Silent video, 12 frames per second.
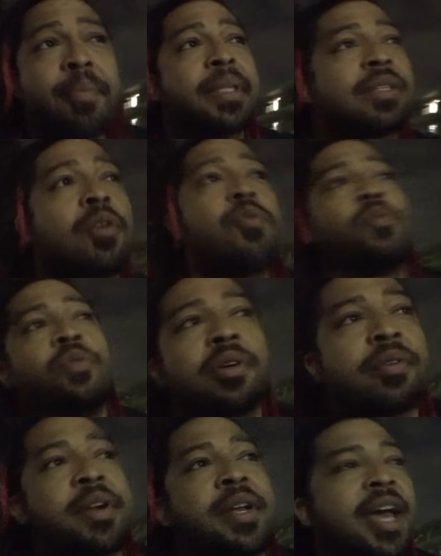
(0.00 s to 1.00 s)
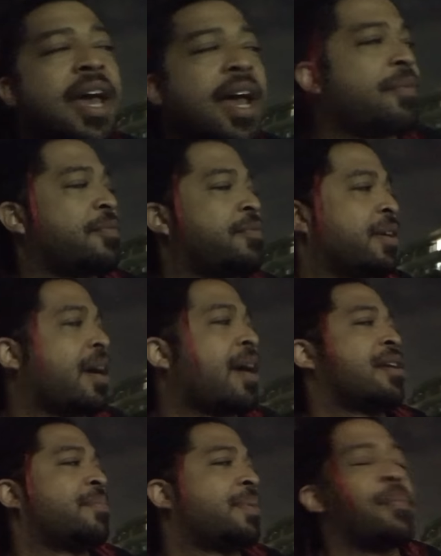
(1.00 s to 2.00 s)
But don't worry, I haven't
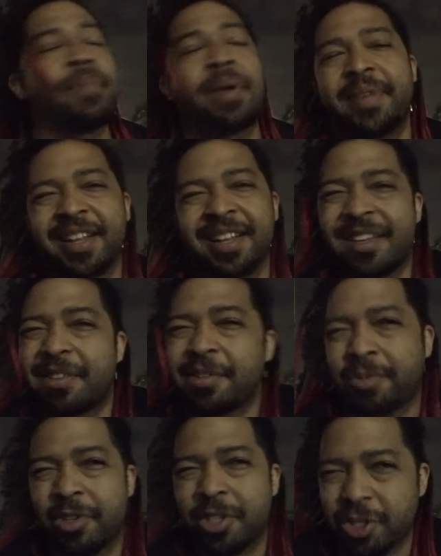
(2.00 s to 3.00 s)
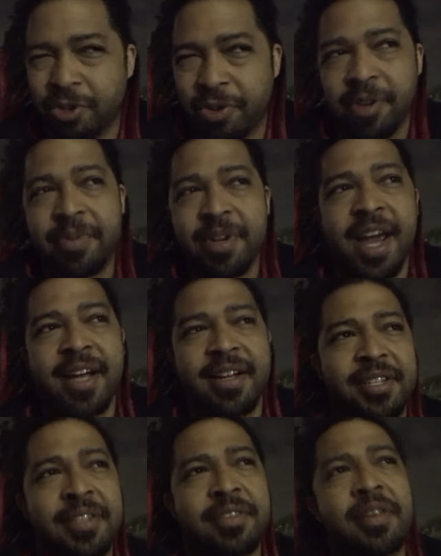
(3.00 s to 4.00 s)
forgotten about maybe like the more shorter
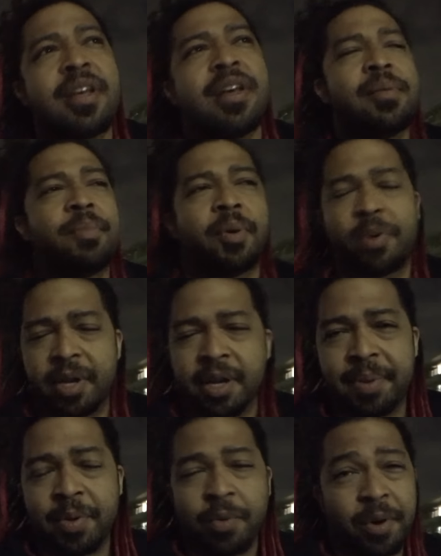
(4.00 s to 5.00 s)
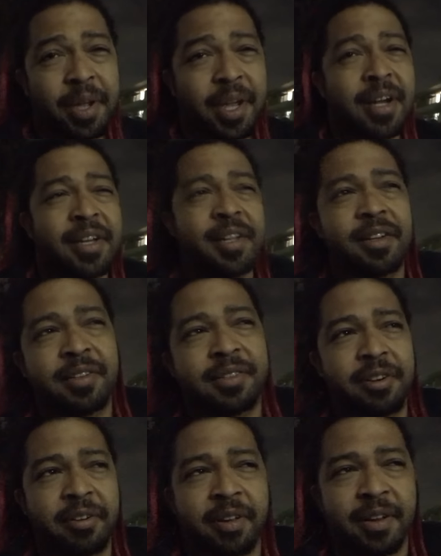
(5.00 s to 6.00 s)
reactions, but we're gonna be working on an
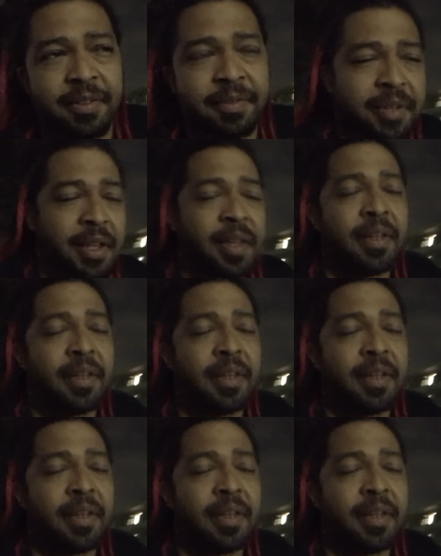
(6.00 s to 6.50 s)
alternative